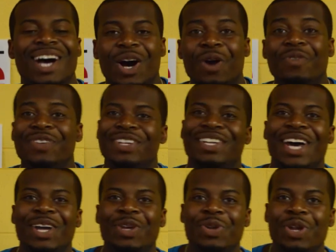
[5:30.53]
Hopefully
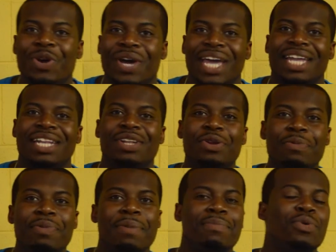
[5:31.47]
now you know a little
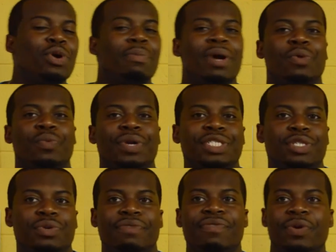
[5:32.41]
bit more about
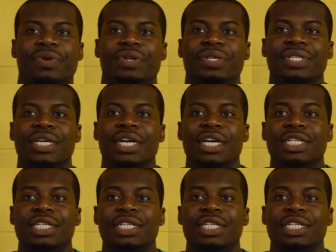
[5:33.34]
registering voters,